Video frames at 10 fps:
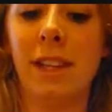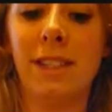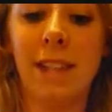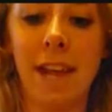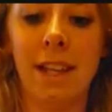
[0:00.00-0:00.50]

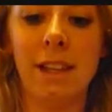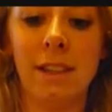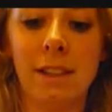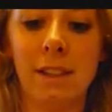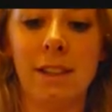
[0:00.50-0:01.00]
setting a
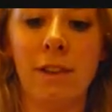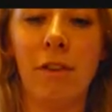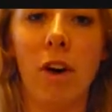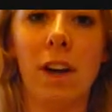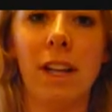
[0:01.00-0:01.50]

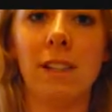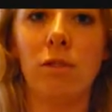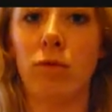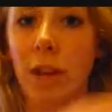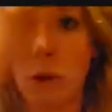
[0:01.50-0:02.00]
defined
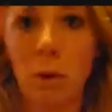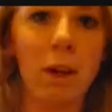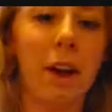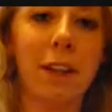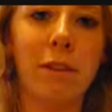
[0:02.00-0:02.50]
wrinkle
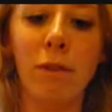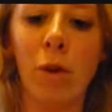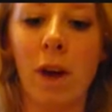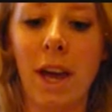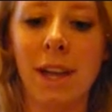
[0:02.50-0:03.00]
line in the
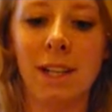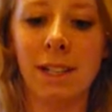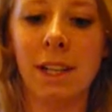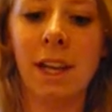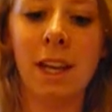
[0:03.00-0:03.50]
forehead
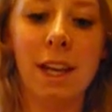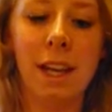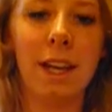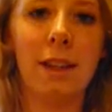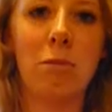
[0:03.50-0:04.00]
and
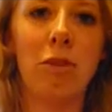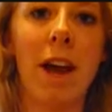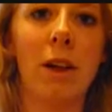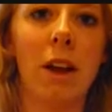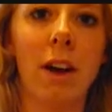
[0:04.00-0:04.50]
in the
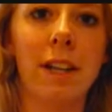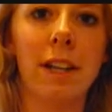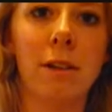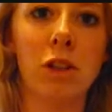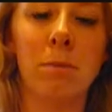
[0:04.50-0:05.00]
brow line,
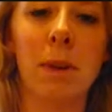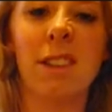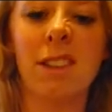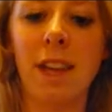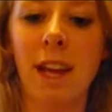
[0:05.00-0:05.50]
just
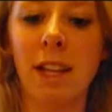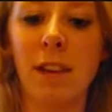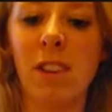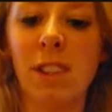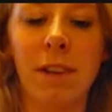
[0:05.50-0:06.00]
because then
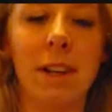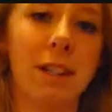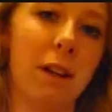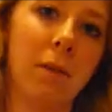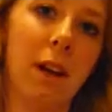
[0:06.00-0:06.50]
if there's something I
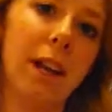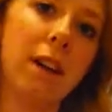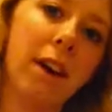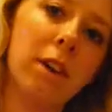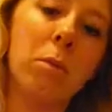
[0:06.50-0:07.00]
don't
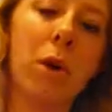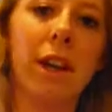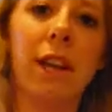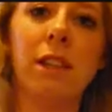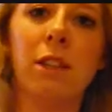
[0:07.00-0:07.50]
like I can
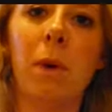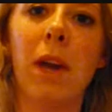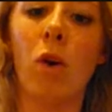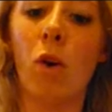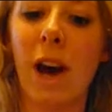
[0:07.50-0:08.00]
work into
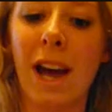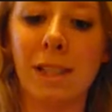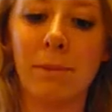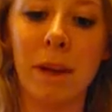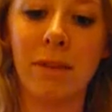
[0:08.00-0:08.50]
it or add
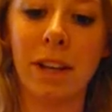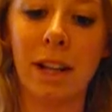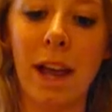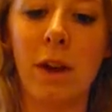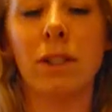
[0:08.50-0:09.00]
a bit of
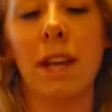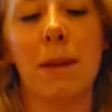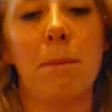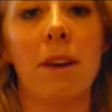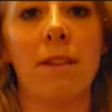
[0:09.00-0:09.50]
clay or
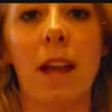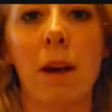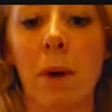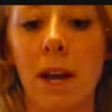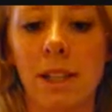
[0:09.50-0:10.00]
take a bit of clay away.